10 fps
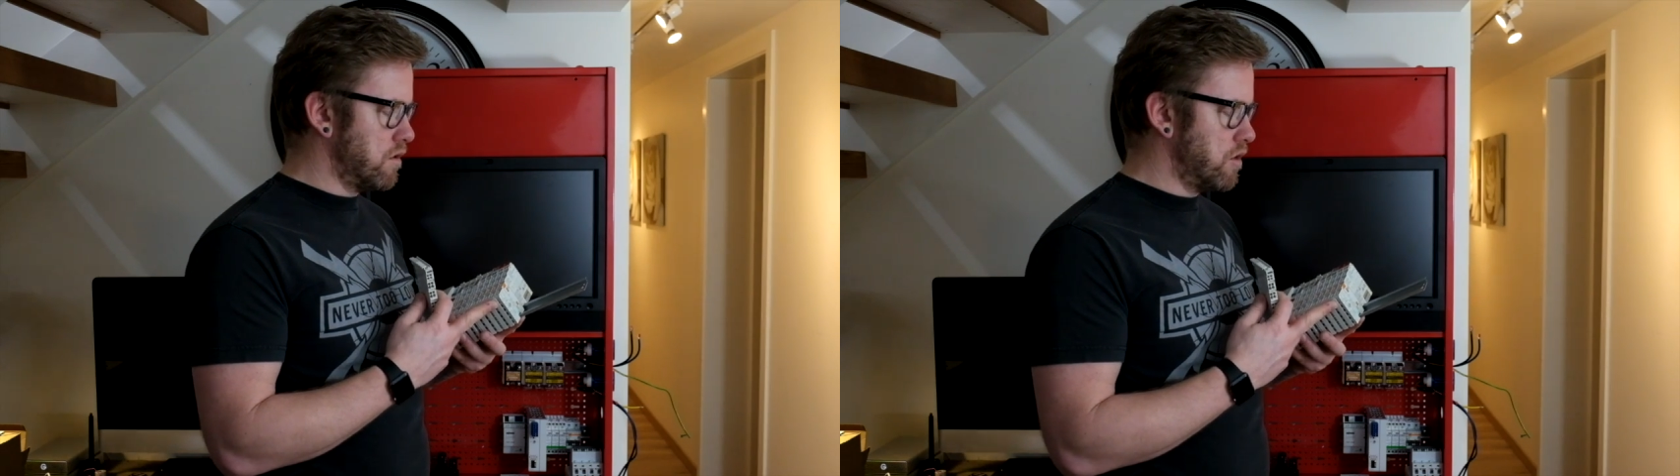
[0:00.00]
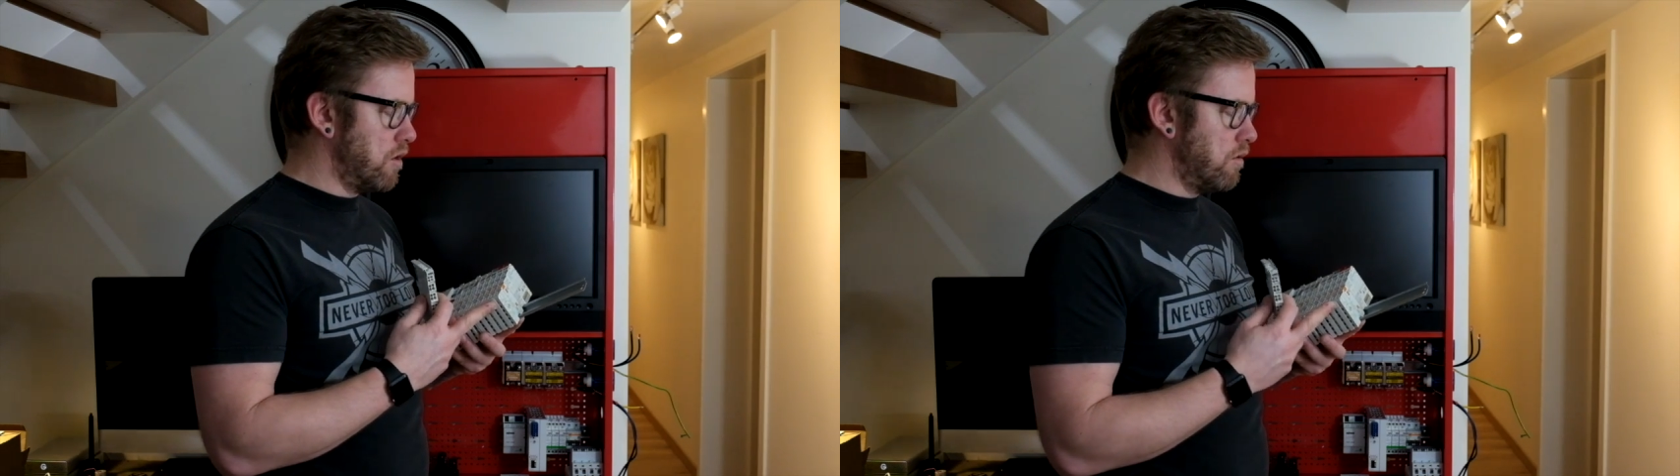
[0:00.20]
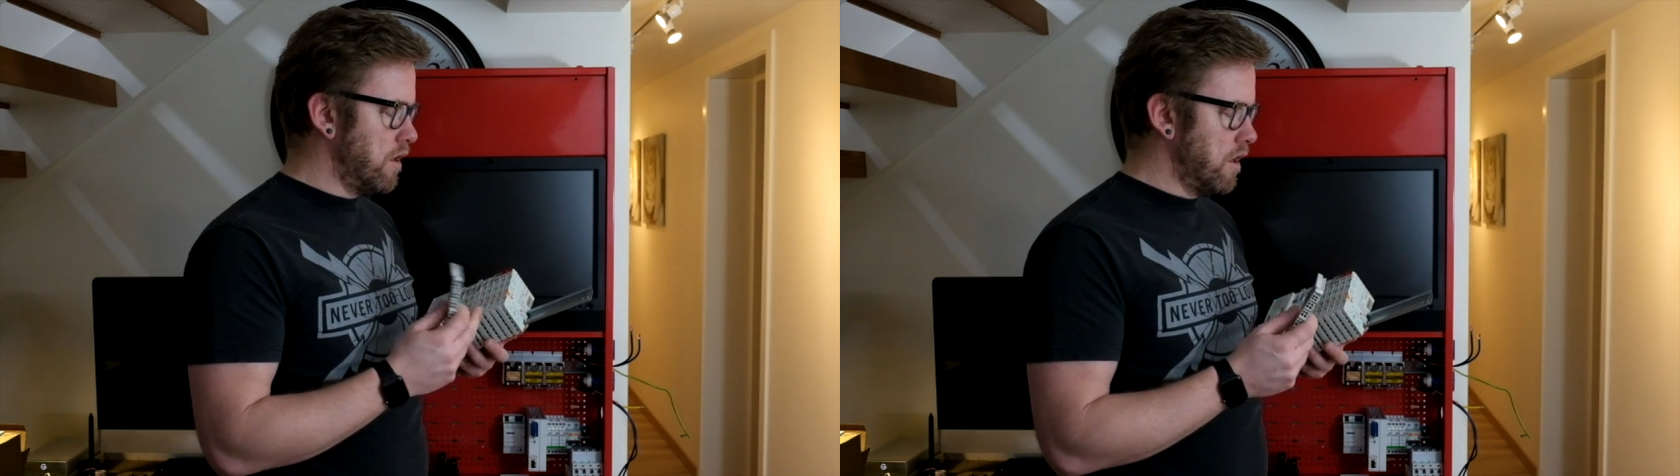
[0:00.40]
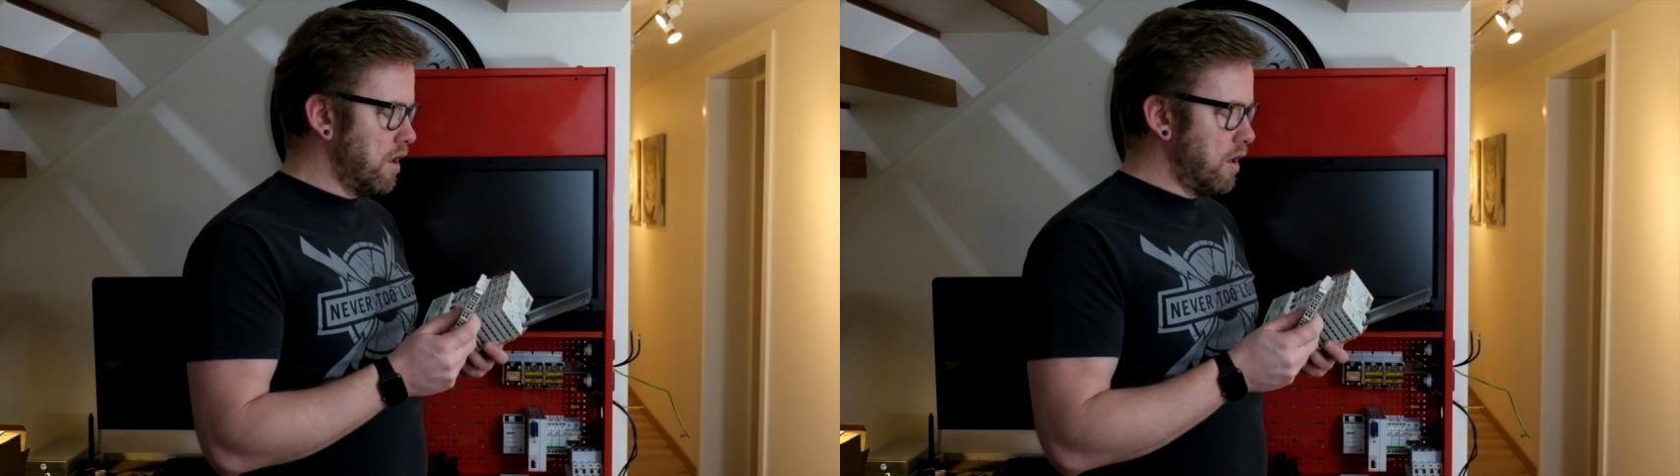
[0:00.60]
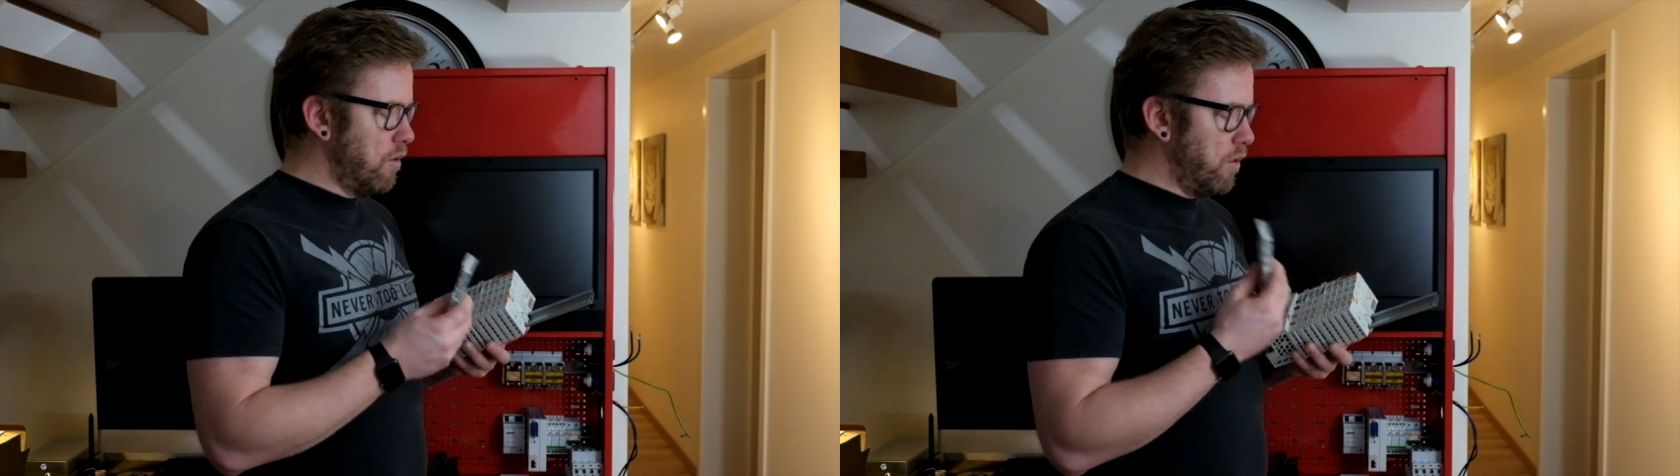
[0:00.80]
So
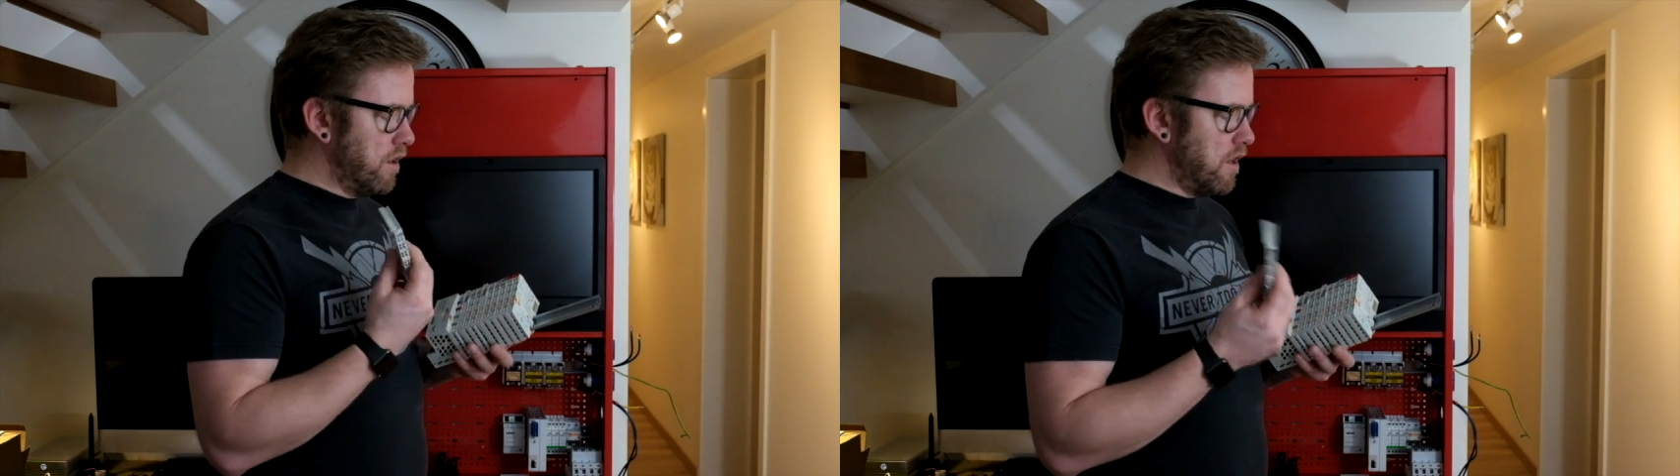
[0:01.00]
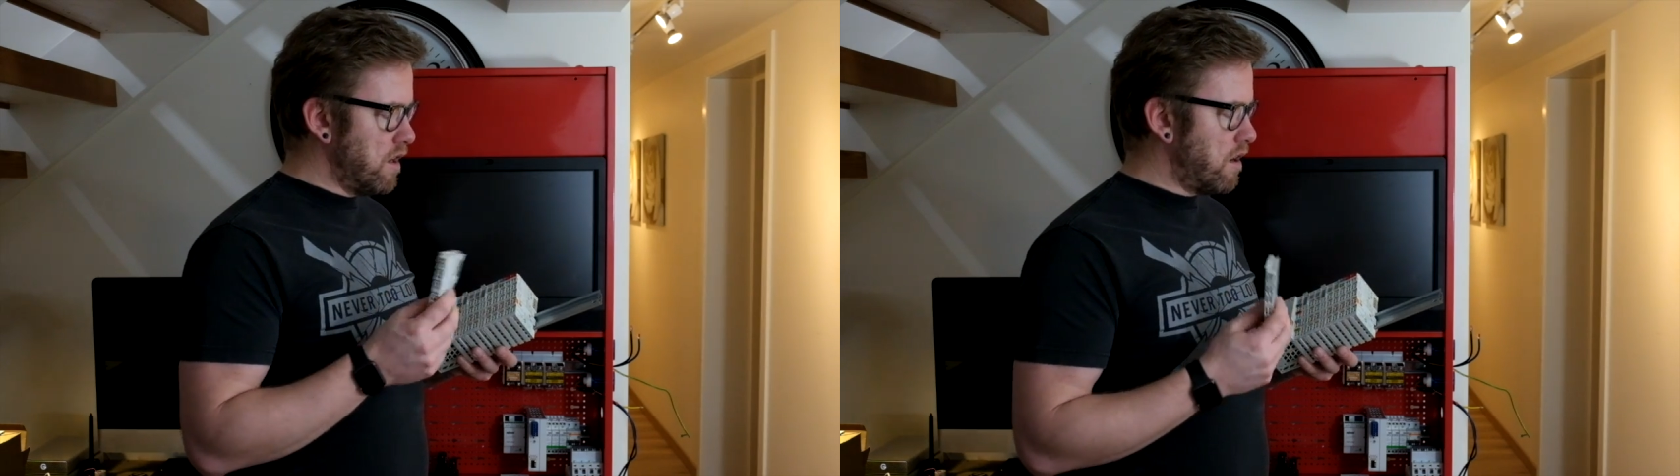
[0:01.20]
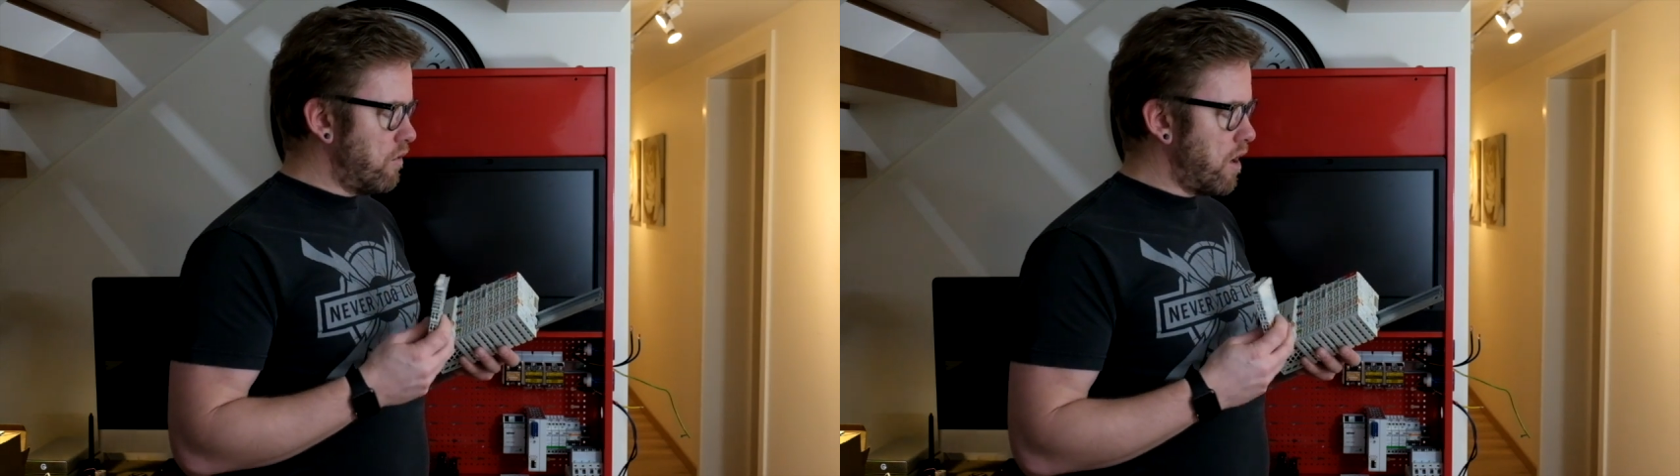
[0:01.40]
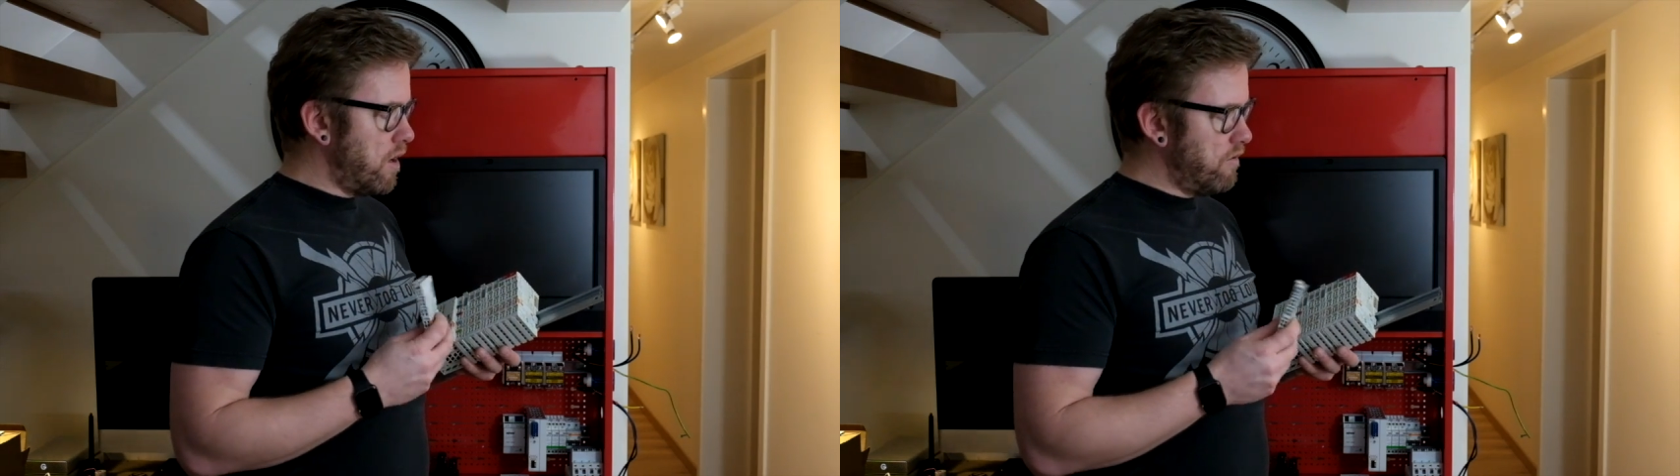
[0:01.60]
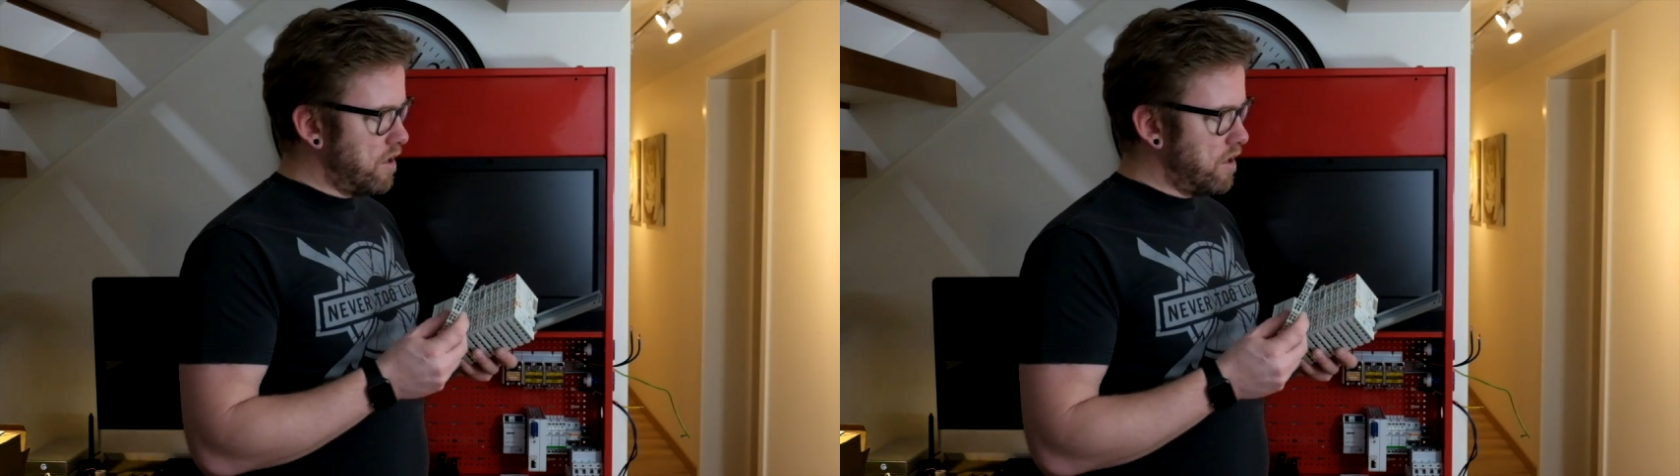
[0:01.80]
when they arrive,